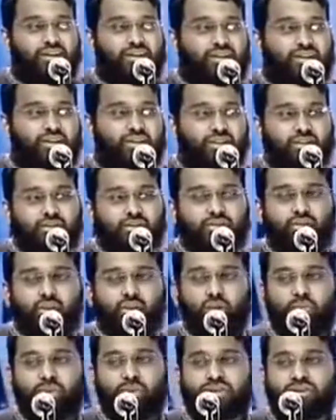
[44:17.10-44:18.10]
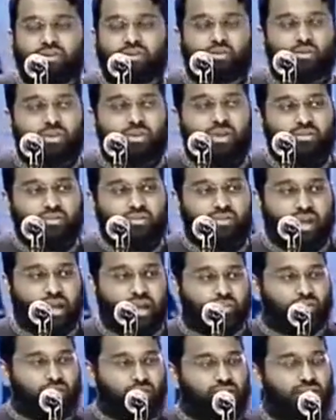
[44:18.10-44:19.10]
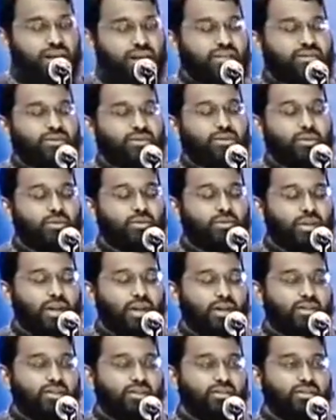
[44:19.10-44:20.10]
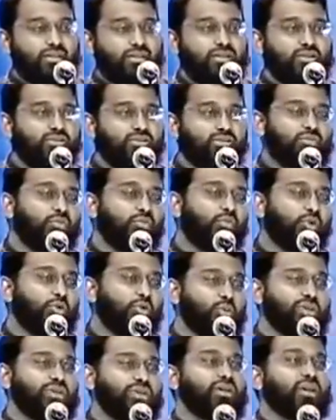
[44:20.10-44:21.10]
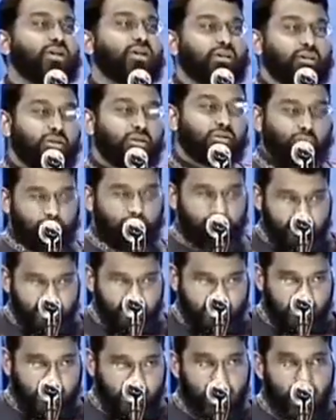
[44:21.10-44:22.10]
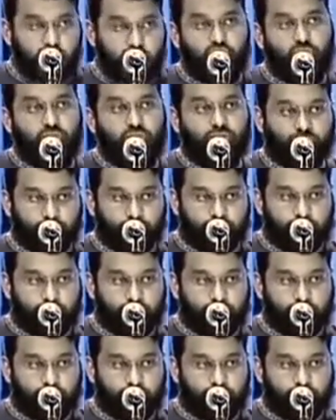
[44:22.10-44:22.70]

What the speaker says: The topic that you have actually asked about deals more with qadr, predestination.